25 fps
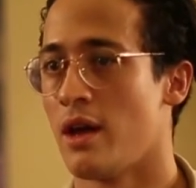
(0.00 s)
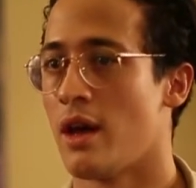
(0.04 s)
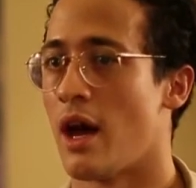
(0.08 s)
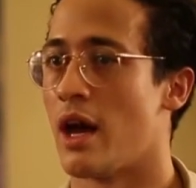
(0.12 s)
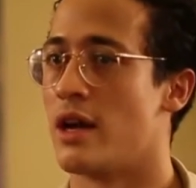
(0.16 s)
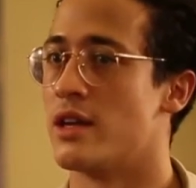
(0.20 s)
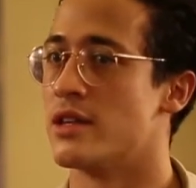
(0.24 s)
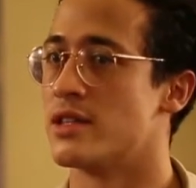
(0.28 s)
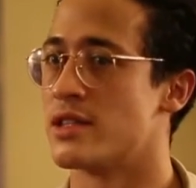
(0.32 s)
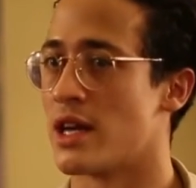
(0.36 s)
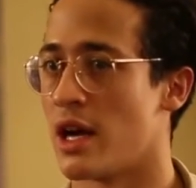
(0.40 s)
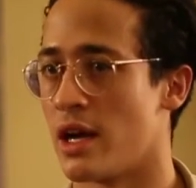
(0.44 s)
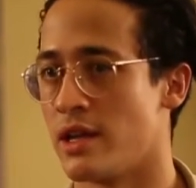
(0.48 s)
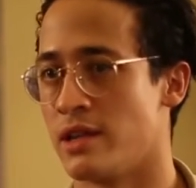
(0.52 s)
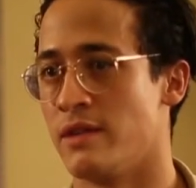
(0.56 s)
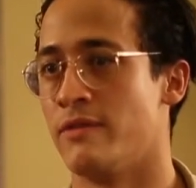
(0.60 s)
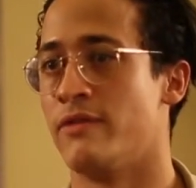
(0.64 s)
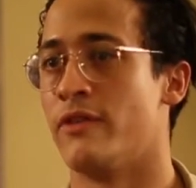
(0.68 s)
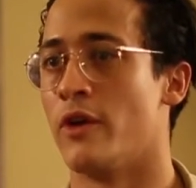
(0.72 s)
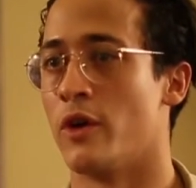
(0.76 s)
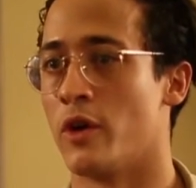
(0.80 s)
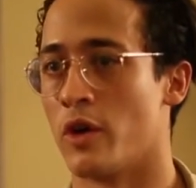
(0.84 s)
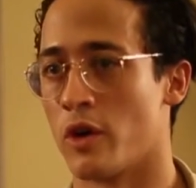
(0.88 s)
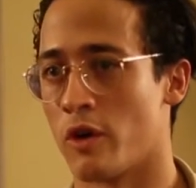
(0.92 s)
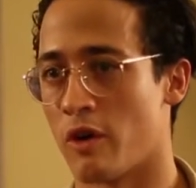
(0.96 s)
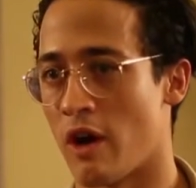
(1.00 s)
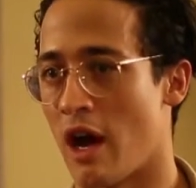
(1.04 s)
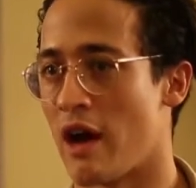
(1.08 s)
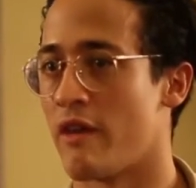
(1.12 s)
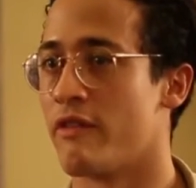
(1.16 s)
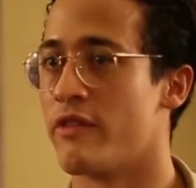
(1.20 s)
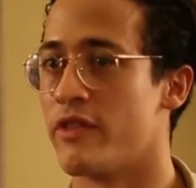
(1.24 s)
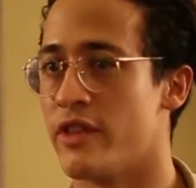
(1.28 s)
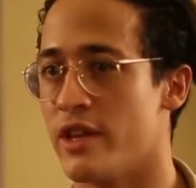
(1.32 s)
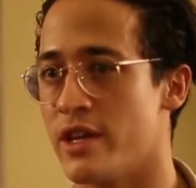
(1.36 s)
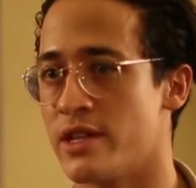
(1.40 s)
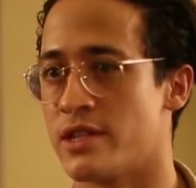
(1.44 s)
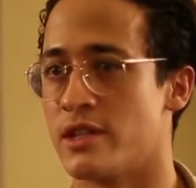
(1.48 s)
I decided to
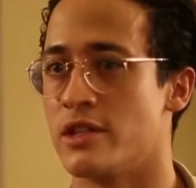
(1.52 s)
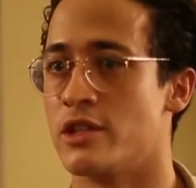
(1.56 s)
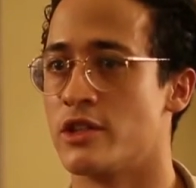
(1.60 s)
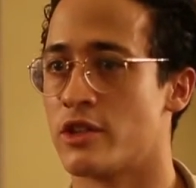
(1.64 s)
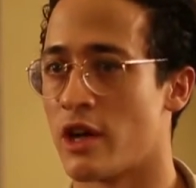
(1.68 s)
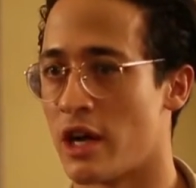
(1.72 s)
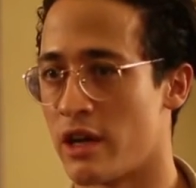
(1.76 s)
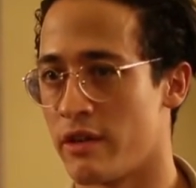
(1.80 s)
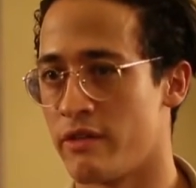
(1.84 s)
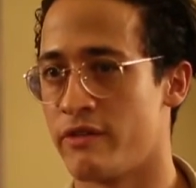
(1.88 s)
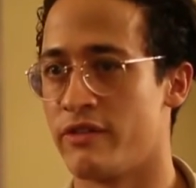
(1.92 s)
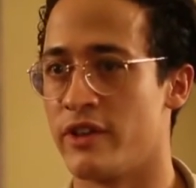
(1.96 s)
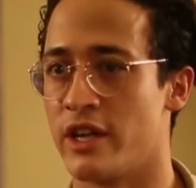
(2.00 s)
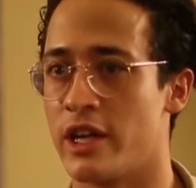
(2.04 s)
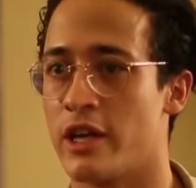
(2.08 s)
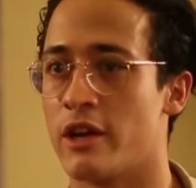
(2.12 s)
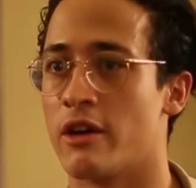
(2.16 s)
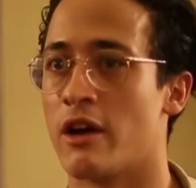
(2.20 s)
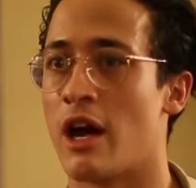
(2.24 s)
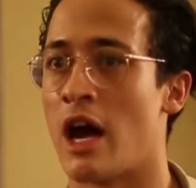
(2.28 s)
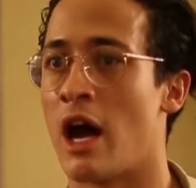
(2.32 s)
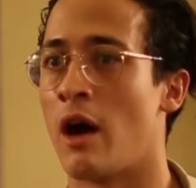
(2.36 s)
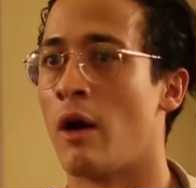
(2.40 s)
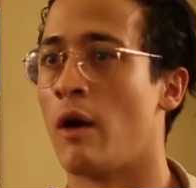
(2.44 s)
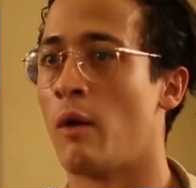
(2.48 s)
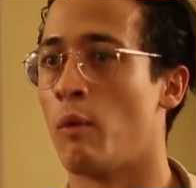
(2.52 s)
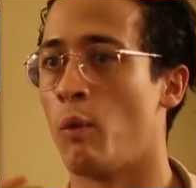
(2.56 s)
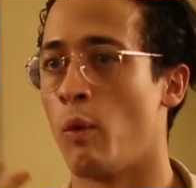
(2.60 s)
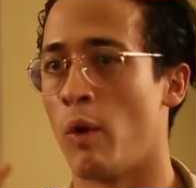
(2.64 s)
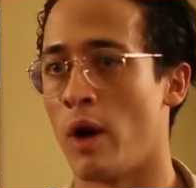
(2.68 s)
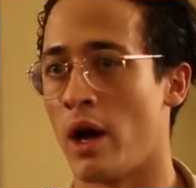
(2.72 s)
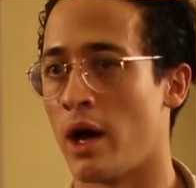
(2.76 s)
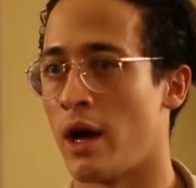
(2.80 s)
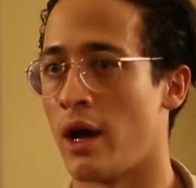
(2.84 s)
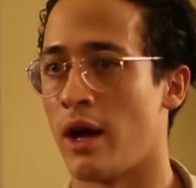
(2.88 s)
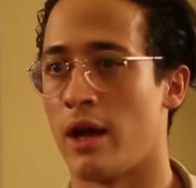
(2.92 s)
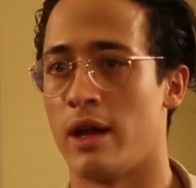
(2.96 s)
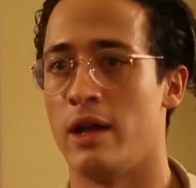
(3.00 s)
photograph this and try to figure out
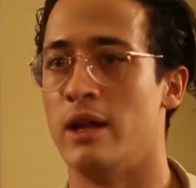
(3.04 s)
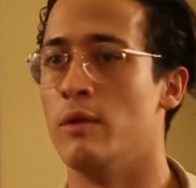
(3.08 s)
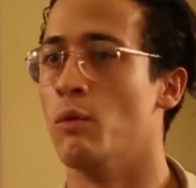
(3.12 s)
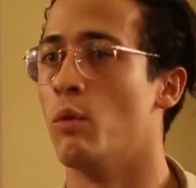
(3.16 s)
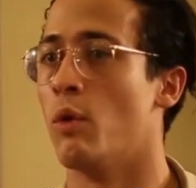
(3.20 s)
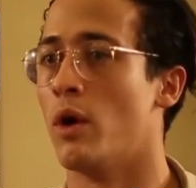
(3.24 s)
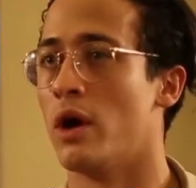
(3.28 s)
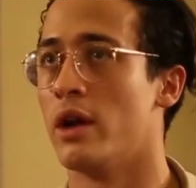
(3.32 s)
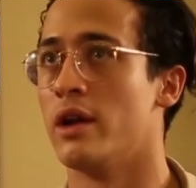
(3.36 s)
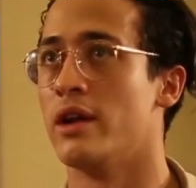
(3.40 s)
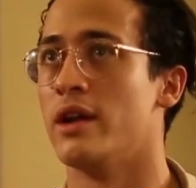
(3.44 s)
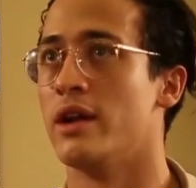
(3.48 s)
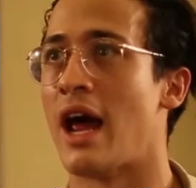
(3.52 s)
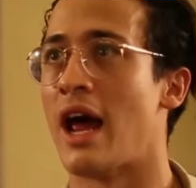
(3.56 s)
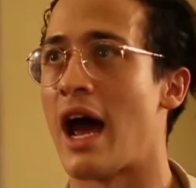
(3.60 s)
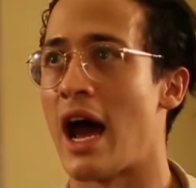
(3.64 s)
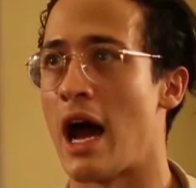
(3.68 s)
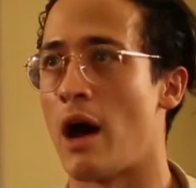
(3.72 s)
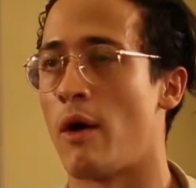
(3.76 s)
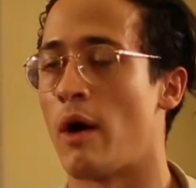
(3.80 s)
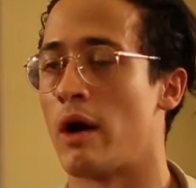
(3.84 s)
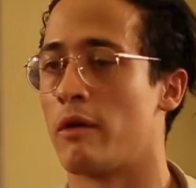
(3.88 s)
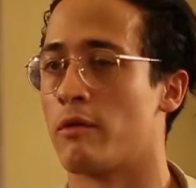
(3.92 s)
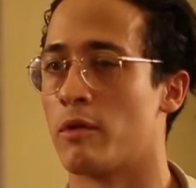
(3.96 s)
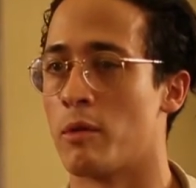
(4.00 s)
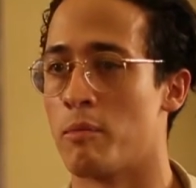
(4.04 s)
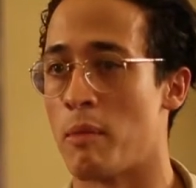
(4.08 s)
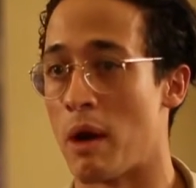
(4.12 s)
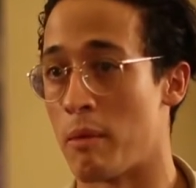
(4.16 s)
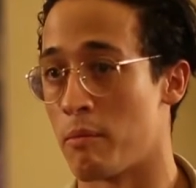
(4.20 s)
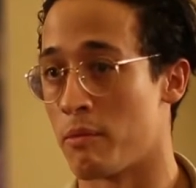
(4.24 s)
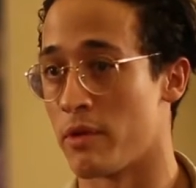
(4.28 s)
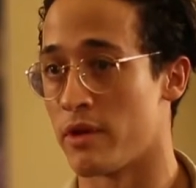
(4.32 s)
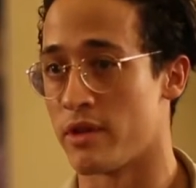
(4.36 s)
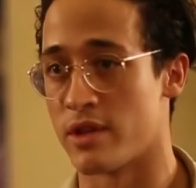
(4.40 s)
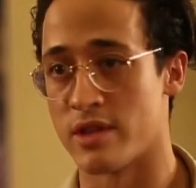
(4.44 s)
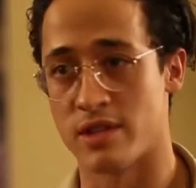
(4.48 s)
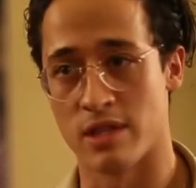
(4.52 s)
what and what how I
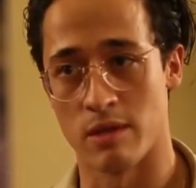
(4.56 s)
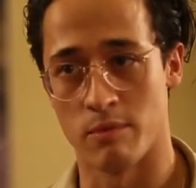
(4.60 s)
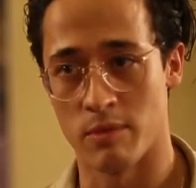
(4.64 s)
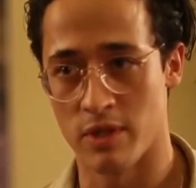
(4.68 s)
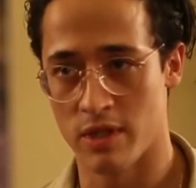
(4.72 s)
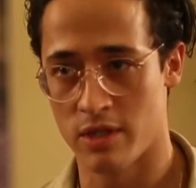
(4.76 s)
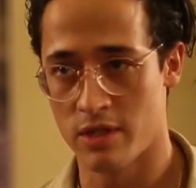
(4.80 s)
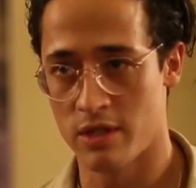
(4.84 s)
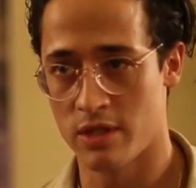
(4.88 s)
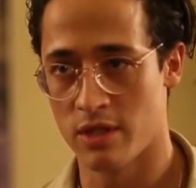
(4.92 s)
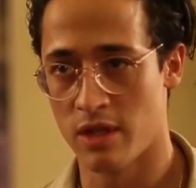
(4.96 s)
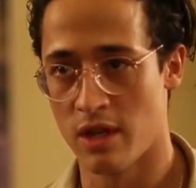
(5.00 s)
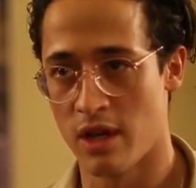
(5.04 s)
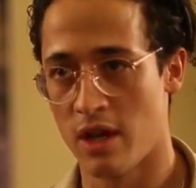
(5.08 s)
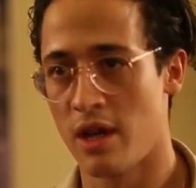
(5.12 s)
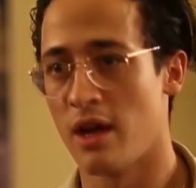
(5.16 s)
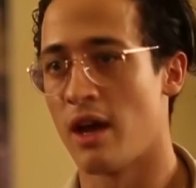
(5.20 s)
remember this image